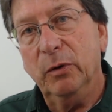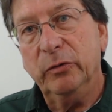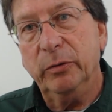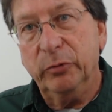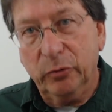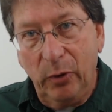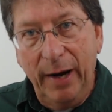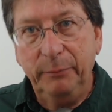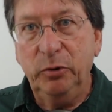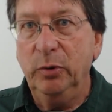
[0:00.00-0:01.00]

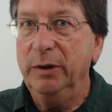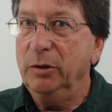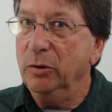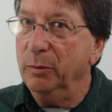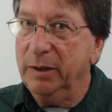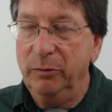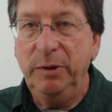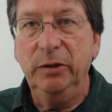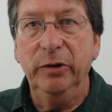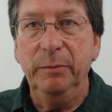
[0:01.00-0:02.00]
subscribe to it, give
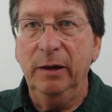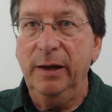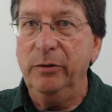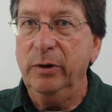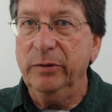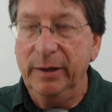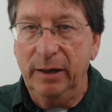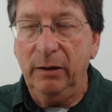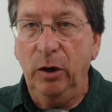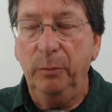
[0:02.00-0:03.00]
me your email address, and
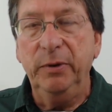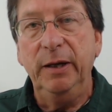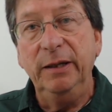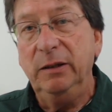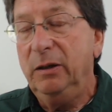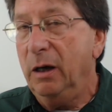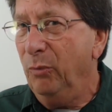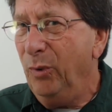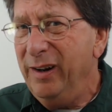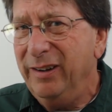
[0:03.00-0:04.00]
that'll help you. And
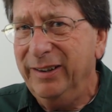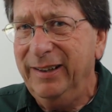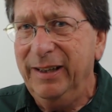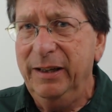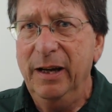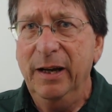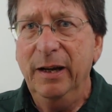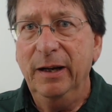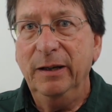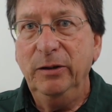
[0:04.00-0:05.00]
one other thing,
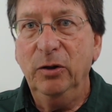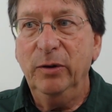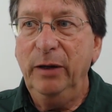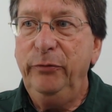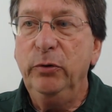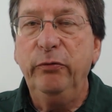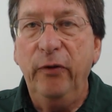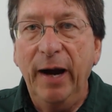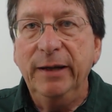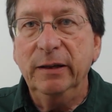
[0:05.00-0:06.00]
if you
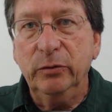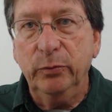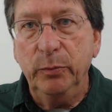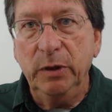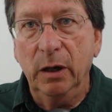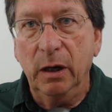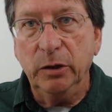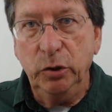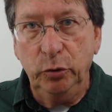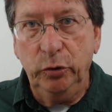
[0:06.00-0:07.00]
find this
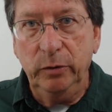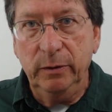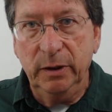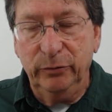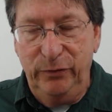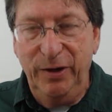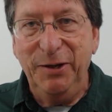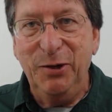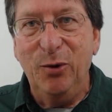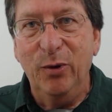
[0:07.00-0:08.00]

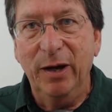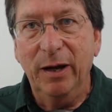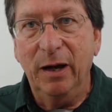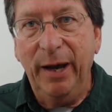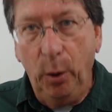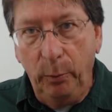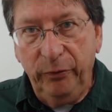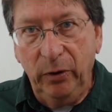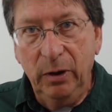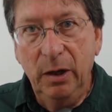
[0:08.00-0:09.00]
video
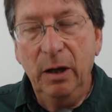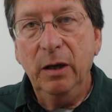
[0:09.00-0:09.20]
helpful,